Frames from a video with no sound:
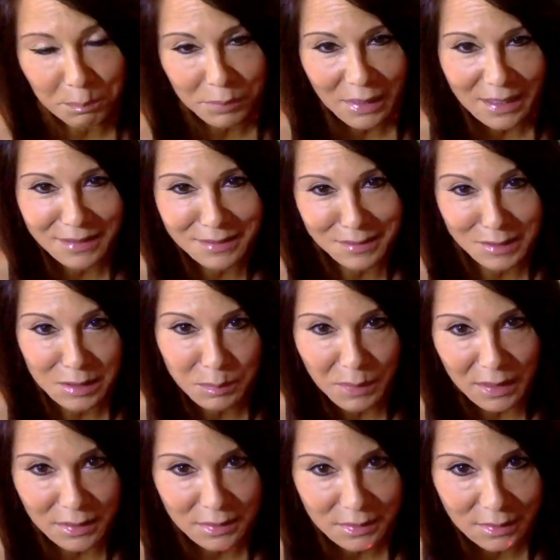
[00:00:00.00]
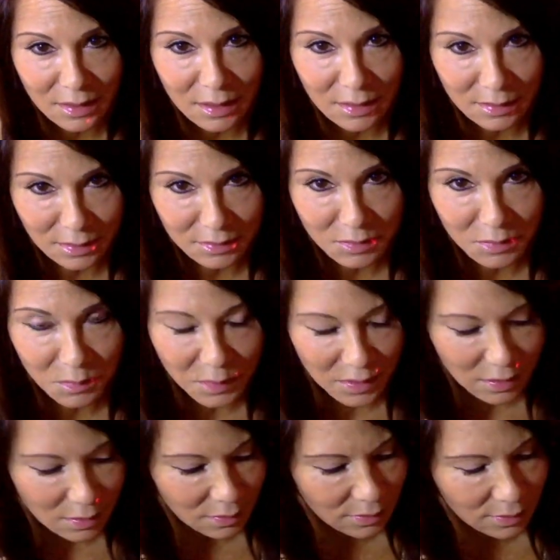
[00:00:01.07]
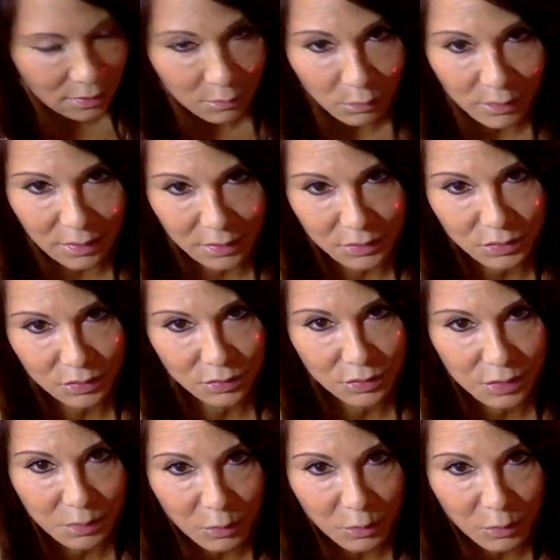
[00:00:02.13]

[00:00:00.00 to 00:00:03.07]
place and space that I need to be in a relationship,